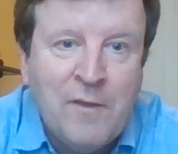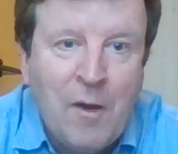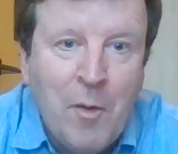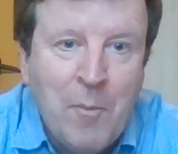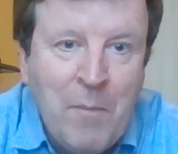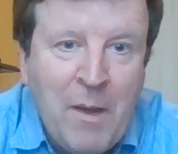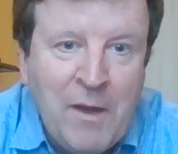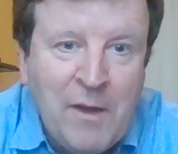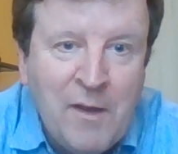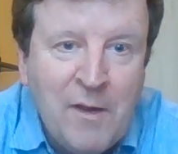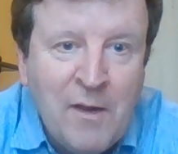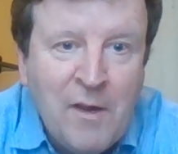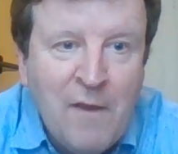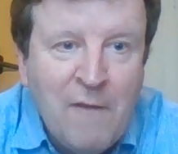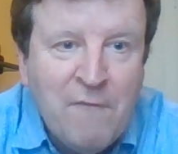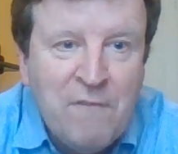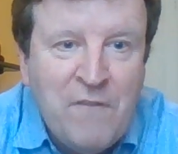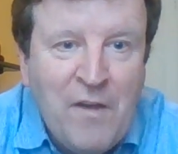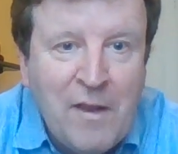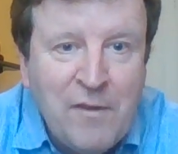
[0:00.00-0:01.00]
There are many
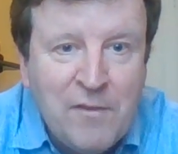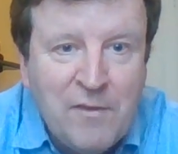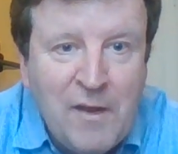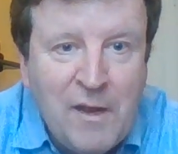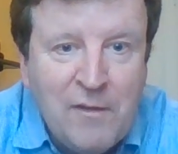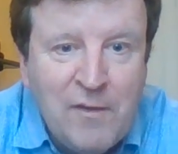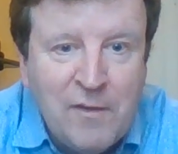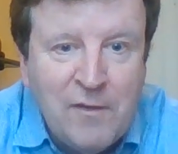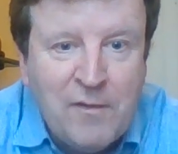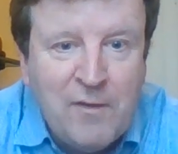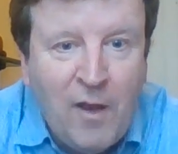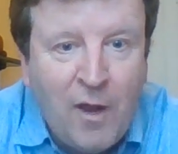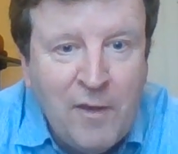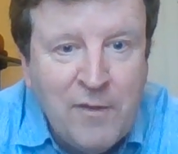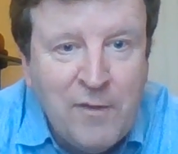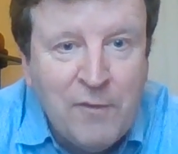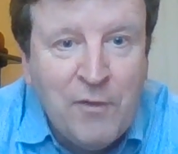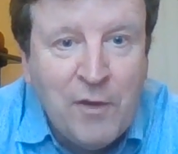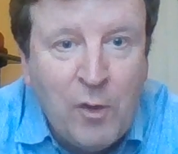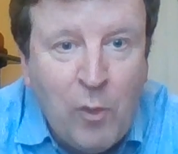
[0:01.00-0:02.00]
fascinating
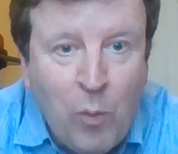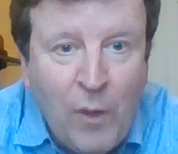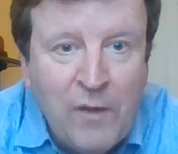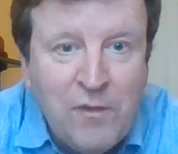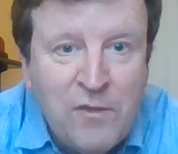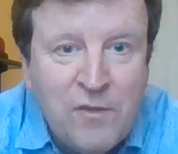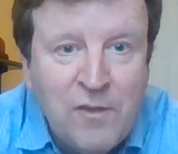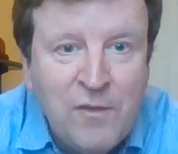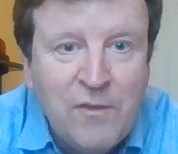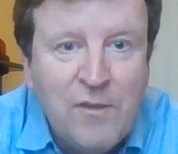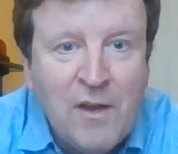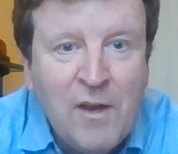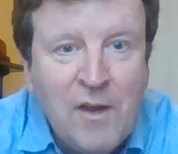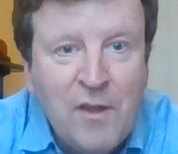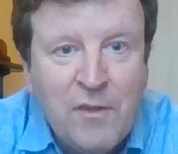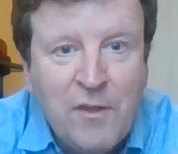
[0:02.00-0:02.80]
scientific questions